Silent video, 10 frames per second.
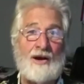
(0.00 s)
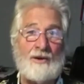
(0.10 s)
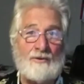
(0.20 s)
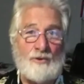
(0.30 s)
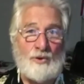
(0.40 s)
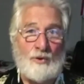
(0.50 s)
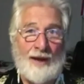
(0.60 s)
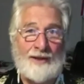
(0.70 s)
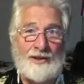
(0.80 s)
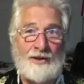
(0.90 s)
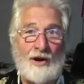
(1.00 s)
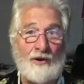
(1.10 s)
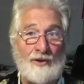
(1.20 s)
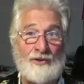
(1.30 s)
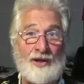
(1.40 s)
directed on the
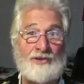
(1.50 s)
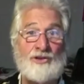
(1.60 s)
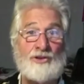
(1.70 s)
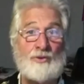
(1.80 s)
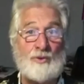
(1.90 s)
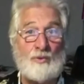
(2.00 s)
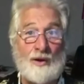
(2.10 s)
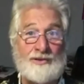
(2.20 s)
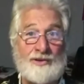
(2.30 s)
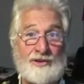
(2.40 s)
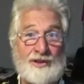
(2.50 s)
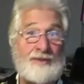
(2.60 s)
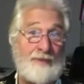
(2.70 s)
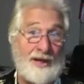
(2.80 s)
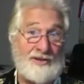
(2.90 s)
things that you would want to see
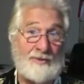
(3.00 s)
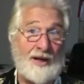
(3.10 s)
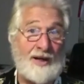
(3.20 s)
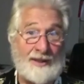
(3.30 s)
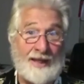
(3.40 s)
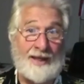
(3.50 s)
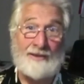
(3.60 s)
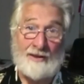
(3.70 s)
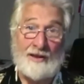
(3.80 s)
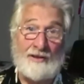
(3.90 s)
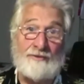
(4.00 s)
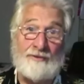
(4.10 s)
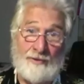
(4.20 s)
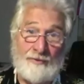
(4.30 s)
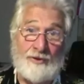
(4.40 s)
based upon, again, love
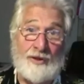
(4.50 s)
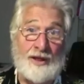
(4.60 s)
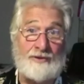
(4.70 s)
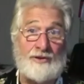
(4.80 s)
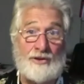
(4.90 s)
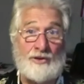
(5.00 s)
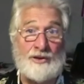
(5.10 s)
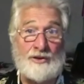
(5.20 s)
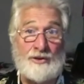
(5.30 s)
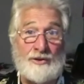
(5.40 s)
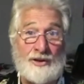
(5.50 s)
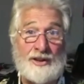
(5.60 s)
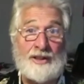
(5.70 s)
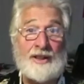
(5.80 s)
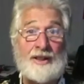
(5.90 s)
and unity,
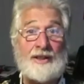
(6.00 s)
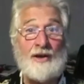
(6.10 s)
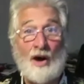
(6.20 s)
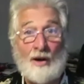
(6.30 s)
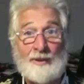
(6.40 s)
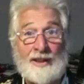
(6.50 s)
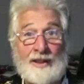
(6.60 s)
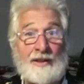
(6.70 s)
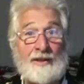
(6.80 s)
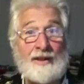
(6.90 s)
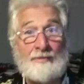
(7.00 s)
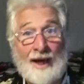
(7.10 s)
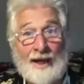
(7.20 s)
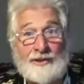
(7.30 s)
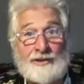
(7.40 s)
harmony,
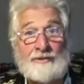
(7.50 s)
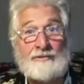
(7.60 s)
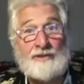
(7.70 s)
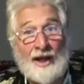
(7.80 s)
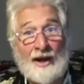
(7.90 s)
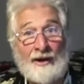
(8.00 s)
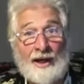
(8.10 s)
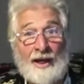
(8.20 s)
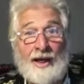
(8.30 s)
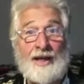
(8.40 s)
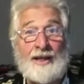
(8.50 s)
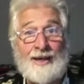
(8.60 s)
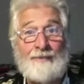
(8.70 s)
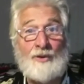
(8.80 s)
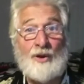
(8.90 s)
compassion, caring. Keep
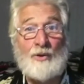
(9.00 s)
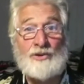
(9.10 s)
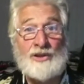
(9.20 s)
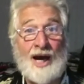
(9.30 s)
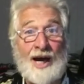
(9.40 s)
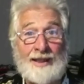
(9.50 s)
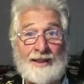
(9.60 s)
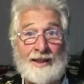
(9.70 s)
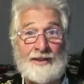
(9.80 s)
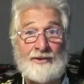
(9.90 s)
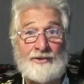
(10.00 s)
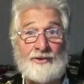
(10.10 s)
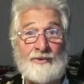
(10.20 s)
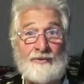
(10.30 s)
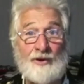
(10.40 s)
those ideas,
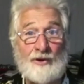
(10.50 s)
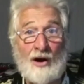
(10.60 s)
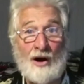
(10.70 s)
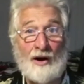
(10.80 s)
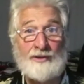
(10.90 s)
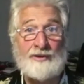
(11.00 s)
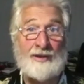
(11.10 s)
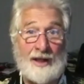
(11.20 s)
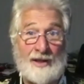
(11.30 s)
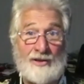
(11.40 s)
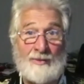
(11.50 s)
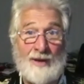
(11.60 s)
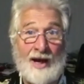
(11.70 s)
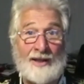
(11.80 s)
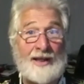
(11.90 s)
your heart, in your
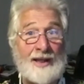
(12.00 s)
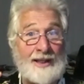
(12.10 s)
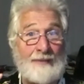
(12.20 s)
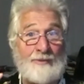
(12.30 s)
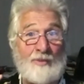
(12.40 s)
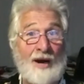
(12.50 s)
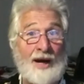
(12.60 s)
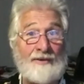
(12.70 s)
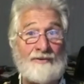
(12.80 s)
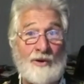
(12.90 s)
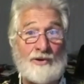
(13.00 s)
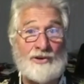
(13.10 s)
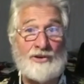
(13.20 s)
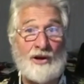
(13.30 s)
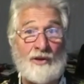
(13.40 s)
mind. Keep your mind focused
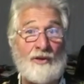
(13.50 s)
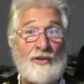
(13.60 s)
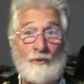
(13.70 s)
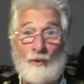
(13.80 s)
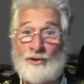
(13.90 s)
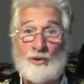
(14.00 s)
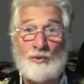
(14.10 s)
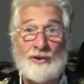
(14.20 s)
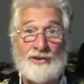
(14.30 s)
on what you want to see